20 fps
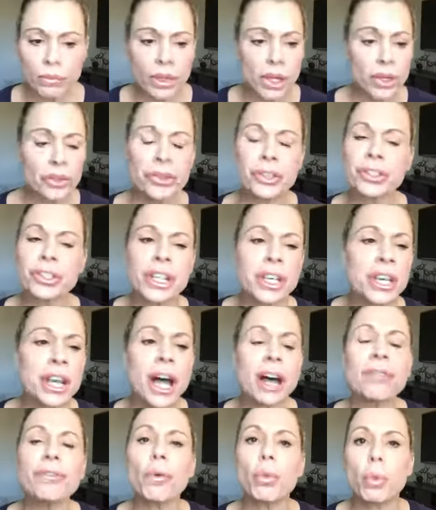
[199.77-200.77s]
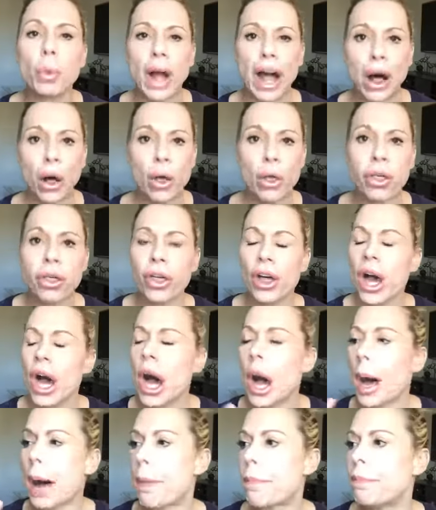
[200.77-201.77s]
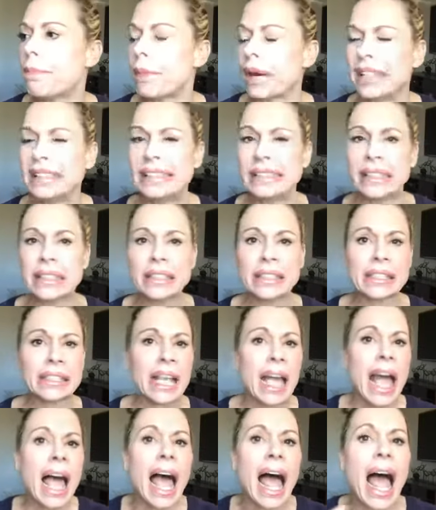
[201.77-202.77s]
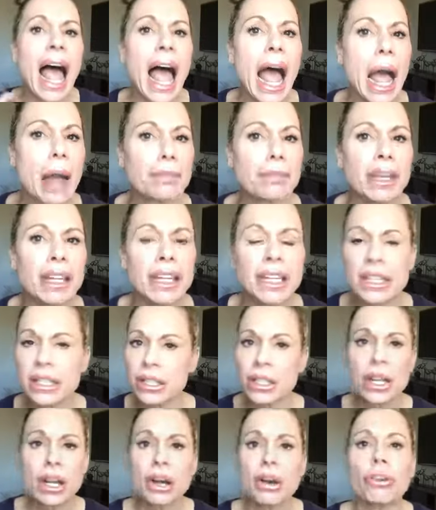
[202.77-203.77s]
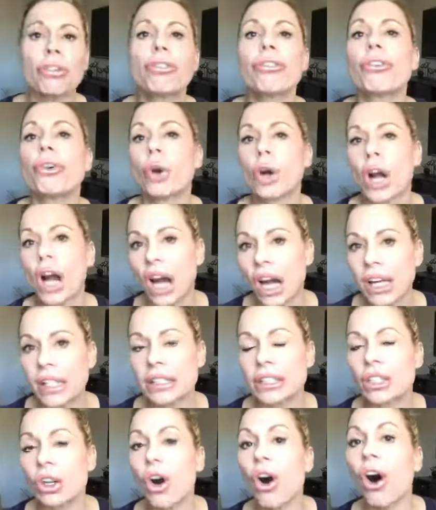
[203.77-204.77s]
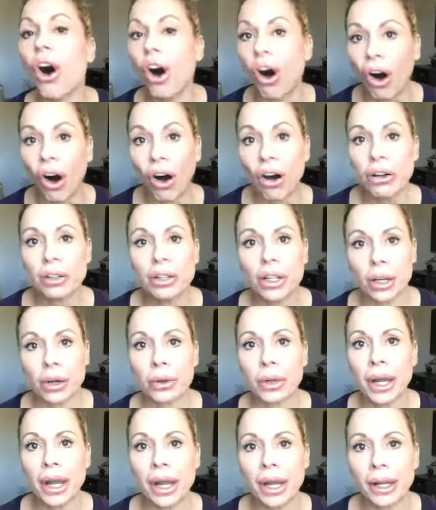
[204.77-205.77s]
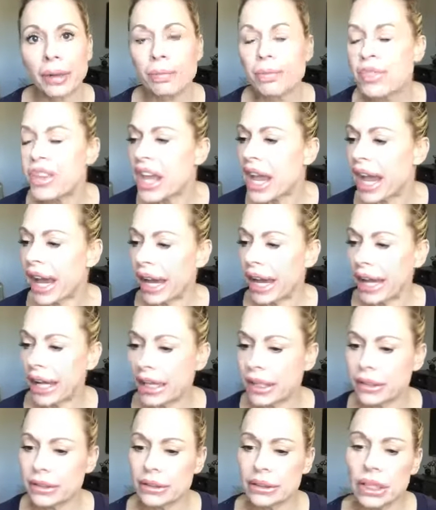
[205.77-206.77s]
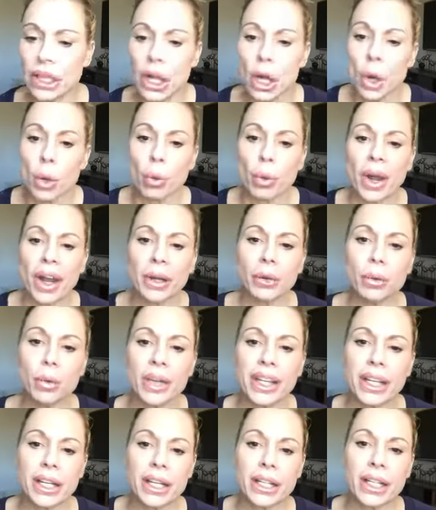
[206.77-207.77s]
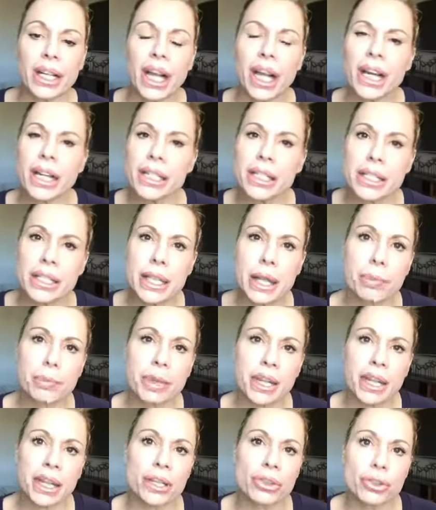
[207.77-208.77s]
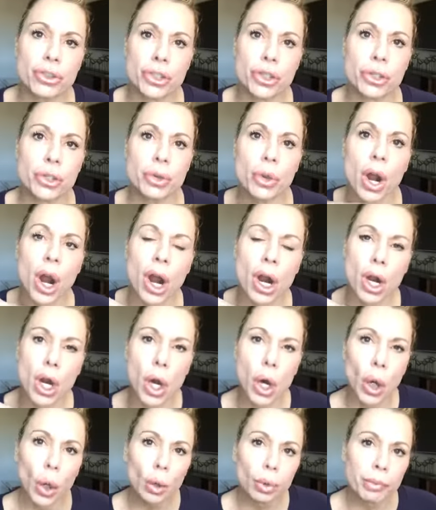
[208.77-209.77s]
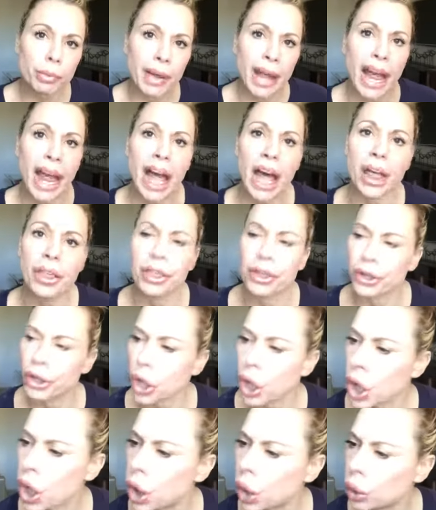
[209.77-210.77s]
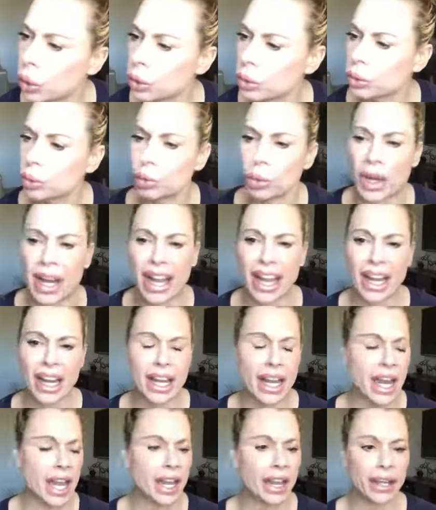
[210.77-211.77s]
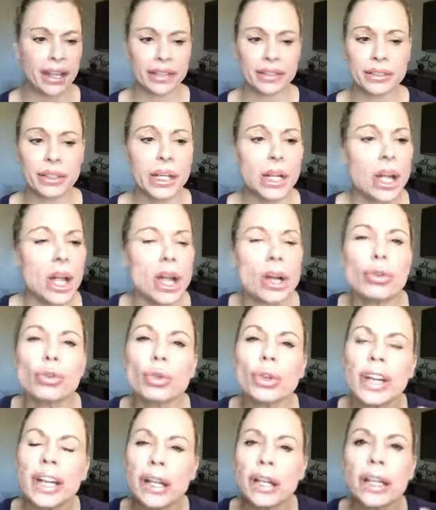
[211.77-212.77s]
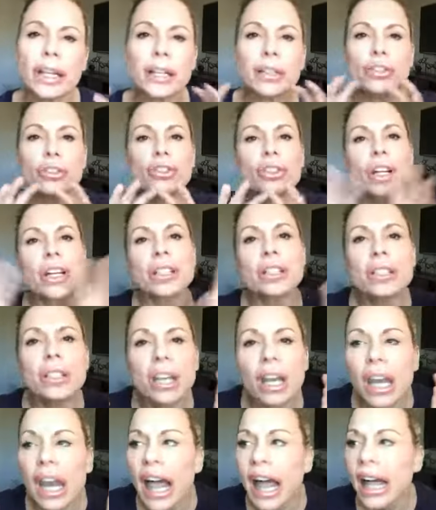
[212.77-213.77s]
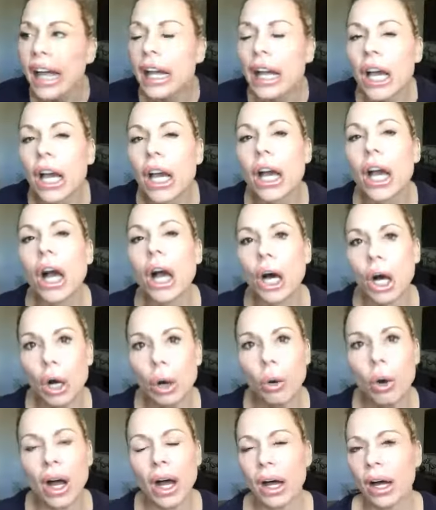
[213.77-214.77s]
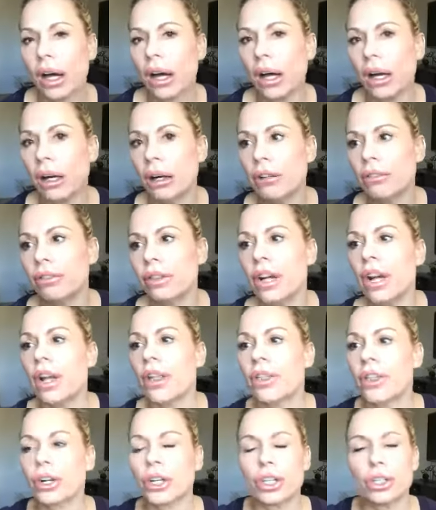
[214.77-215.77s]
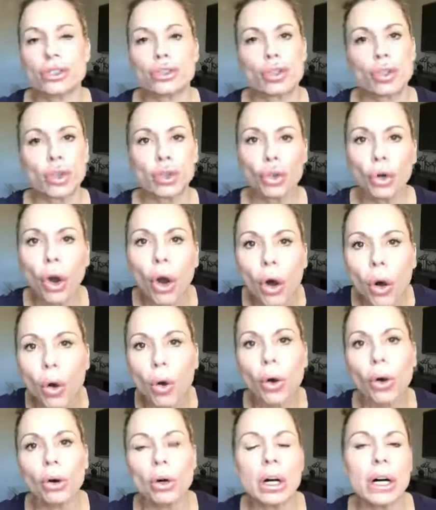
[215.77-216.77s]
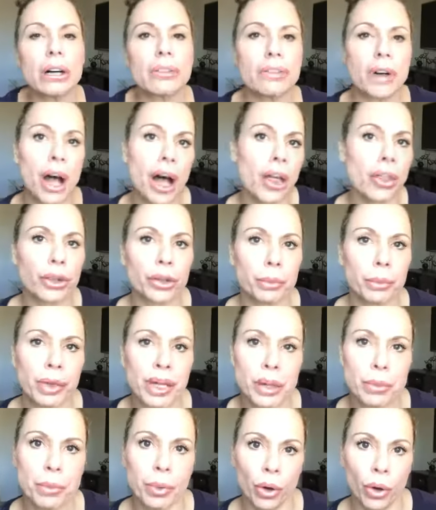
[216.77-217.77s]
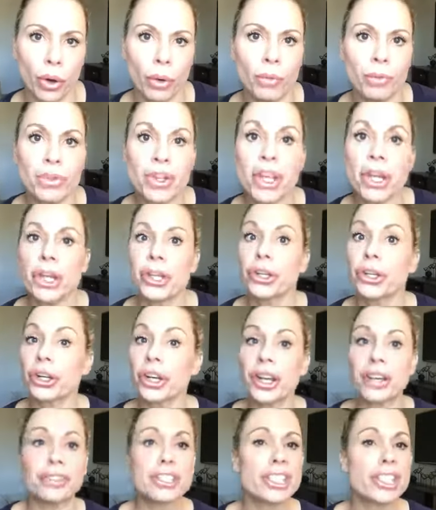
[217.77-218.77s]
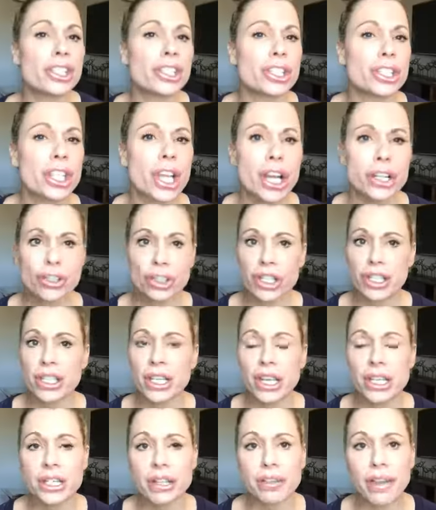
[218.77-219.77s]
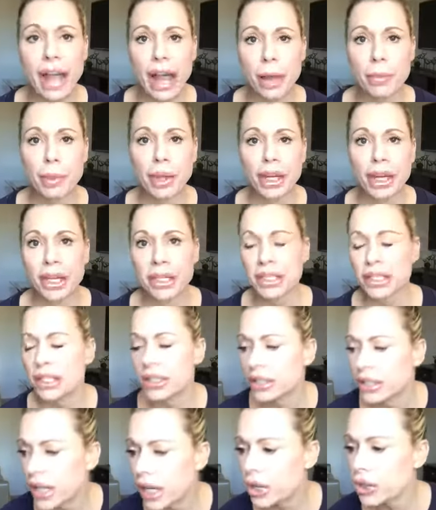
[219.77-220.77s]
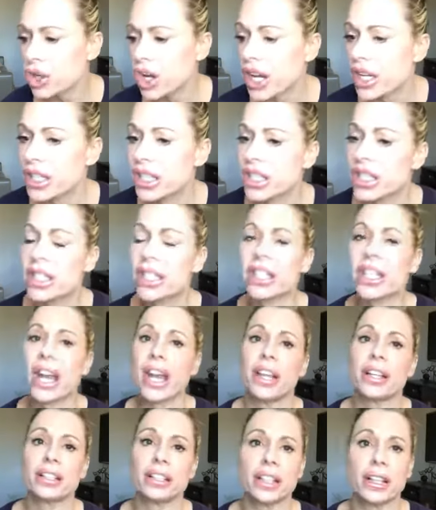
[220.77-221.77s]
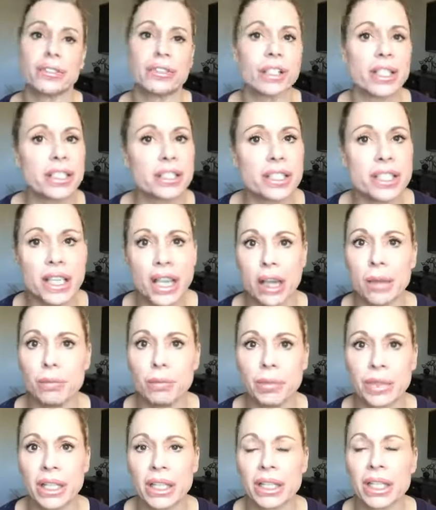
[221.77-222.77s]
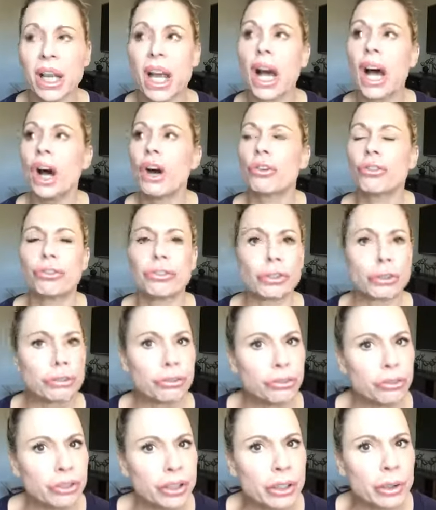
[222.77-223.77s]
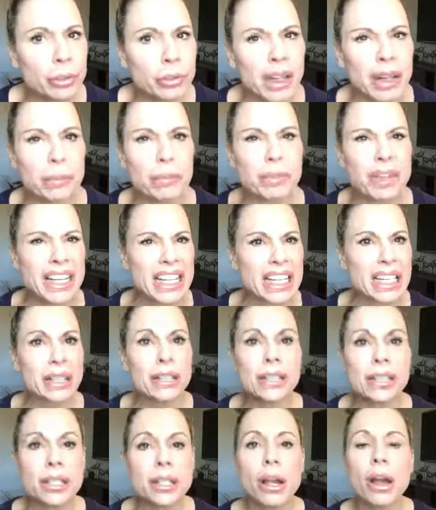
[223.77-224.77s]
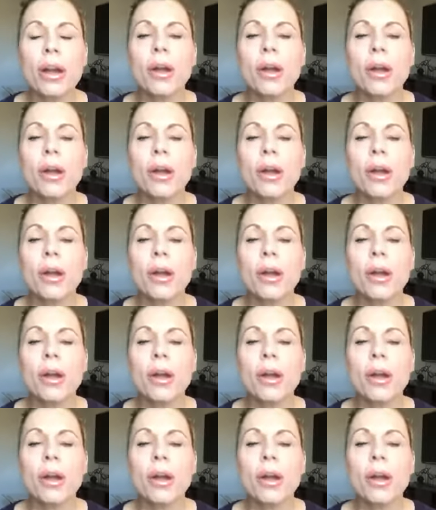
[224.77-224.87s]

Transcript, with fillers: there's enough wealth, abundance, happiness for us all, okay? And when we can kind of step into our own path and our own way and really just let go of the control of other people, you're gonna have such a sense of happiness, such a sense of contentment, fulfillment, peace.